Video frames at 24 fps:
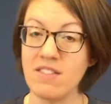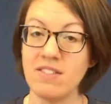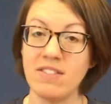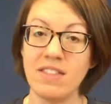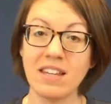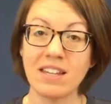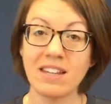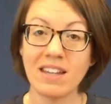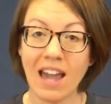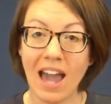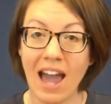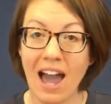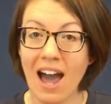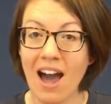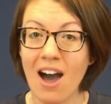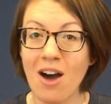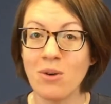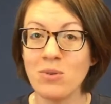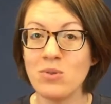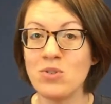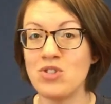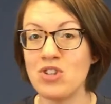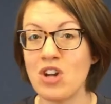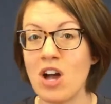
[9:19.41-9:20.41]
the
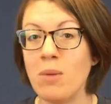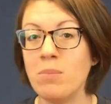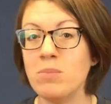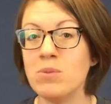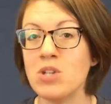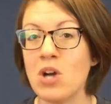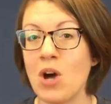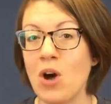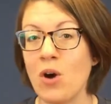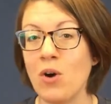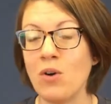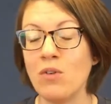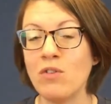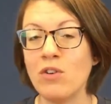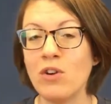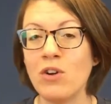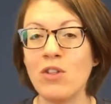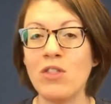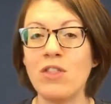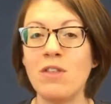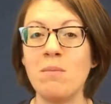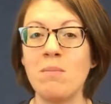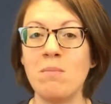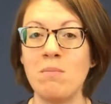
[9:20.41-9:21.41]
cow jumped
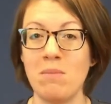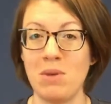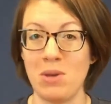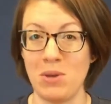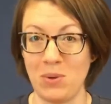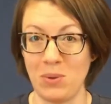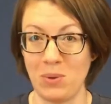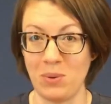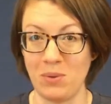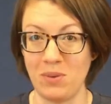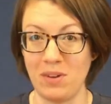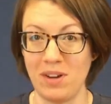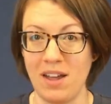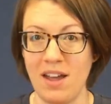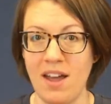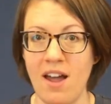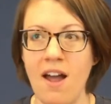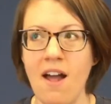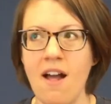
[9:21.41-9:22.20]
over the moon.